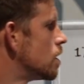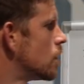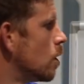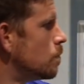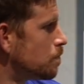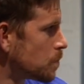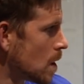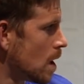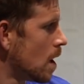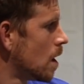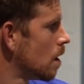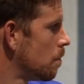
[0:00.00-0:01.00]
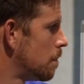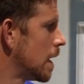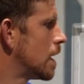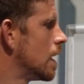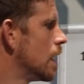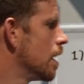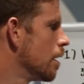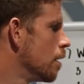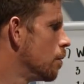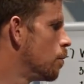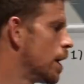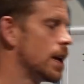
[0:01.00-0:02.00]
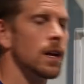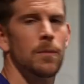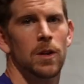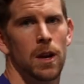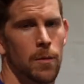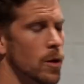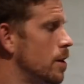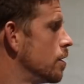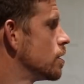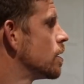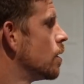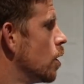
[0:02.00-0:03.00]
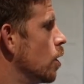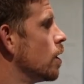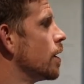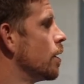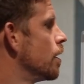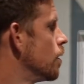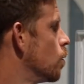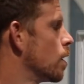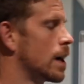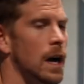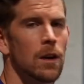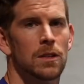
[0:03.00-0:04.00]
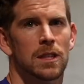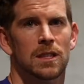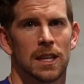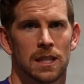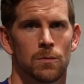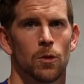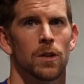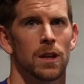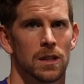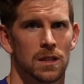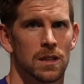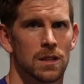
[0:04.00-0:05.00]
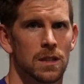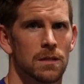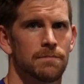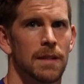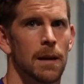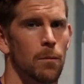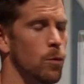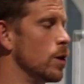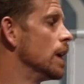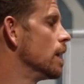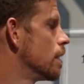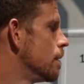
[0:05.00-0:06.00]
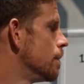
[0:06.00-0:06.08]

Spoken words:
So big key here, breaking up the double unders earlier in the workout to stay smooth and consistent and breathe.